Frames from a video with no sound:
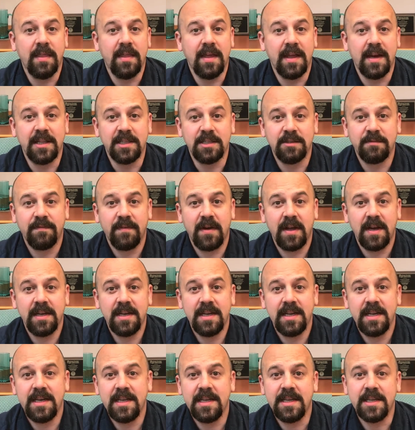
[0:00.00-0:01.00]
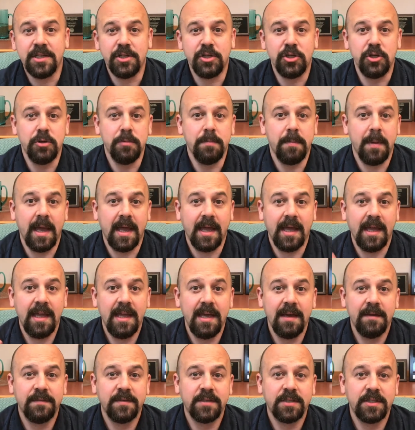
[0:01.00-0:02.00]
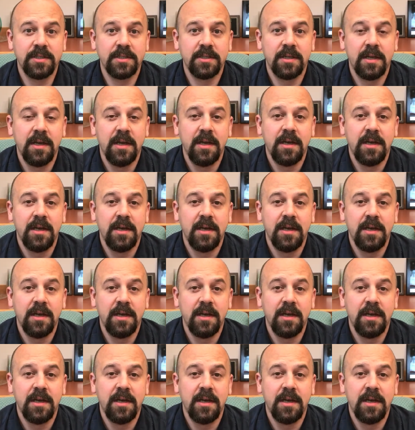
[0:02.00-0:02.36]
that it's funded is you make gifts